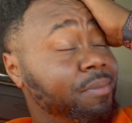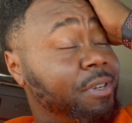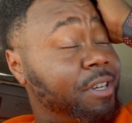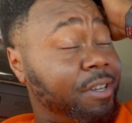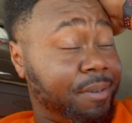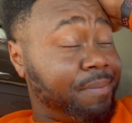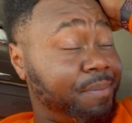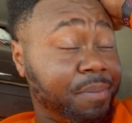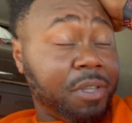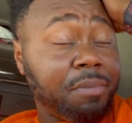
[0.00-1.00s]
Man,
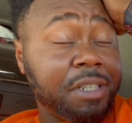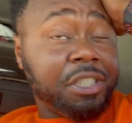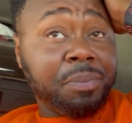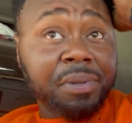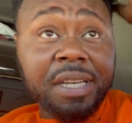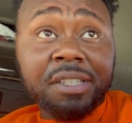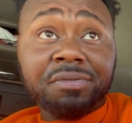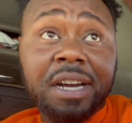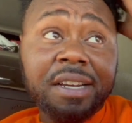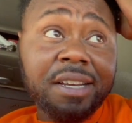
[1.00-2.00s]
my GPS
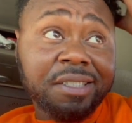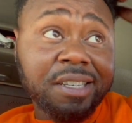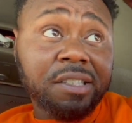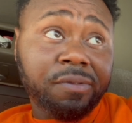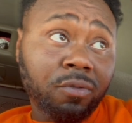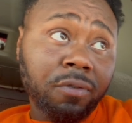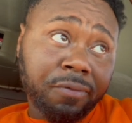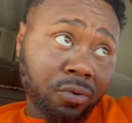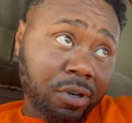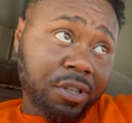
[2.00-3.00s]
right now says
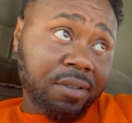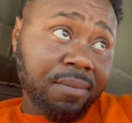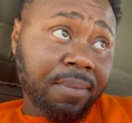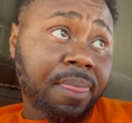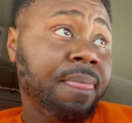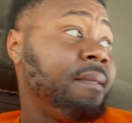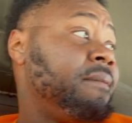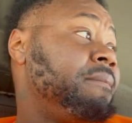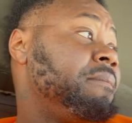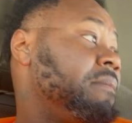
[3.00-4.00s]
440.
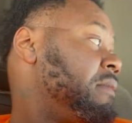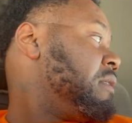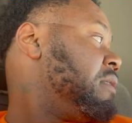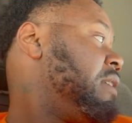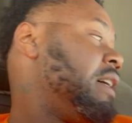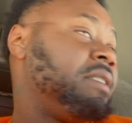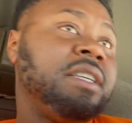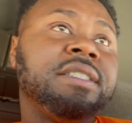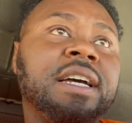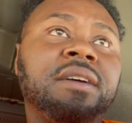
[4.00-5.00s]
It
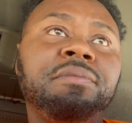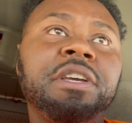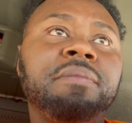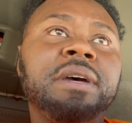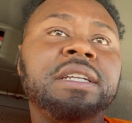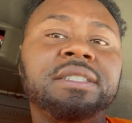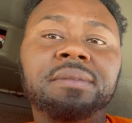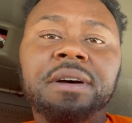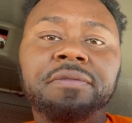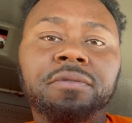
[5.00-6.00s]
says I could be at Madison
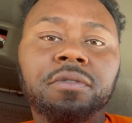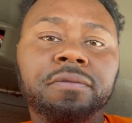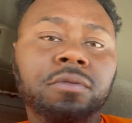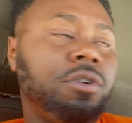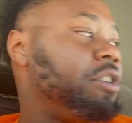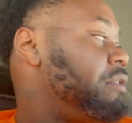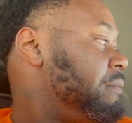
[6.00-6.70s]
by 440.